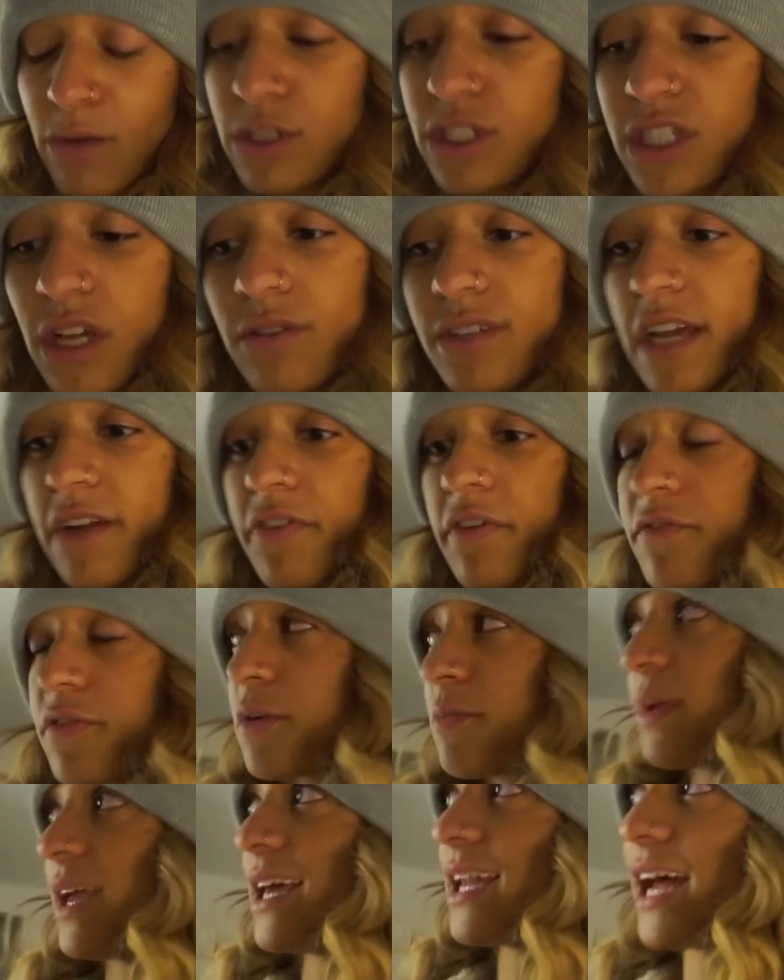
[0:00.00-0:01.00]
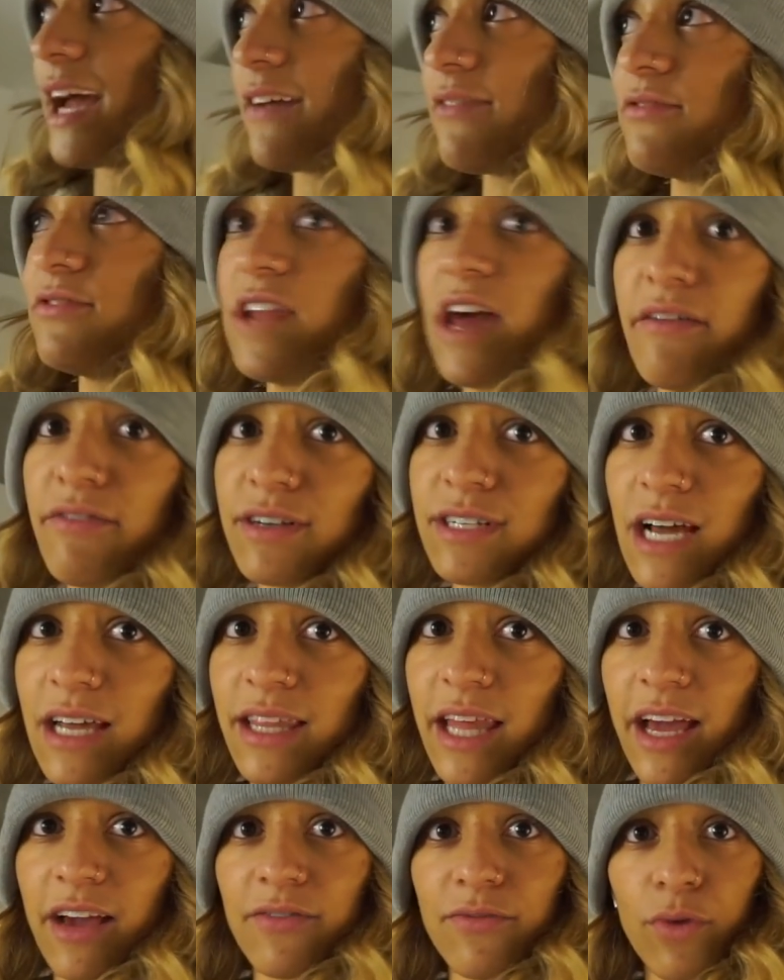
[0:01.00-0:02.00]
was so different for me, and I've never done
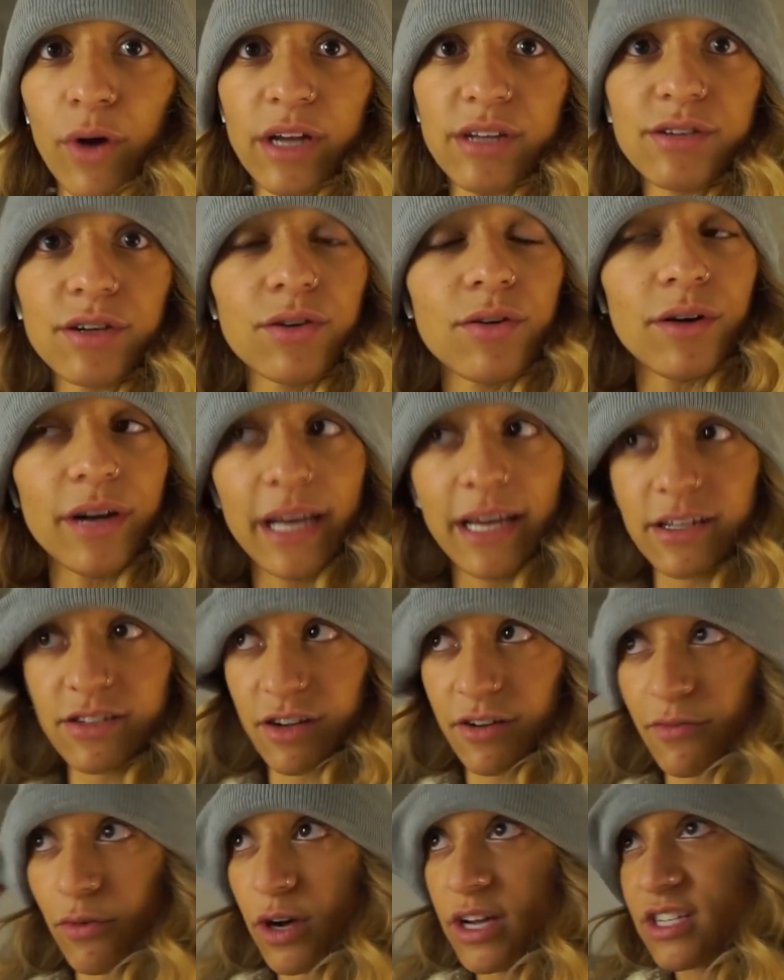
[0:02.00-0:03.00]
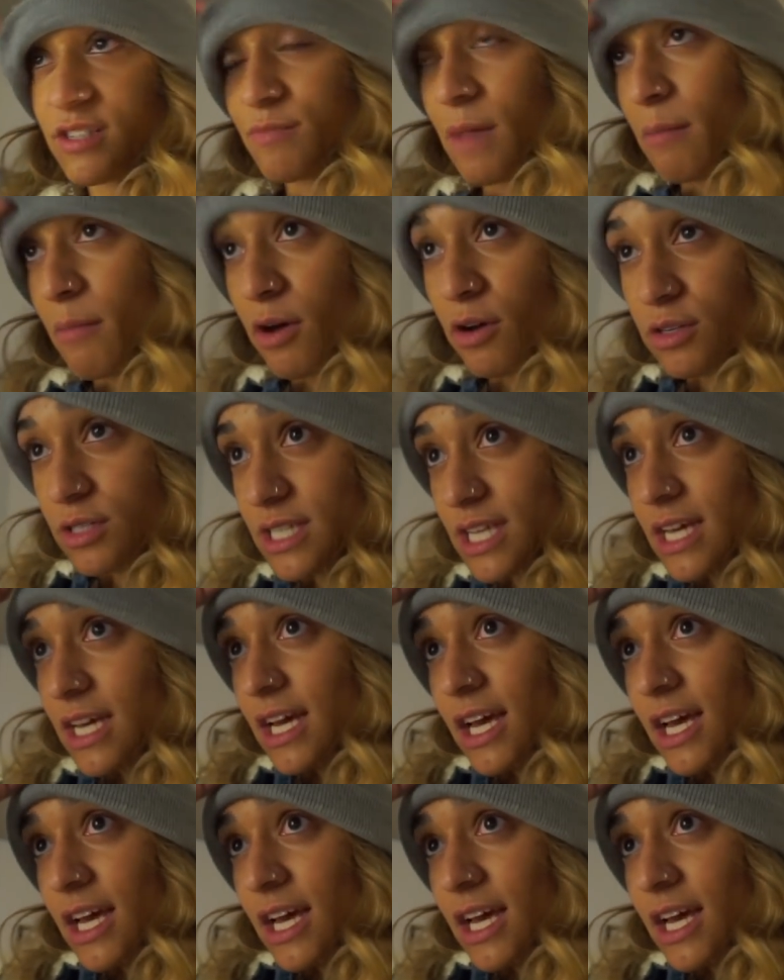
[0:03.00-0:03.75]
like voice recordings or voice memos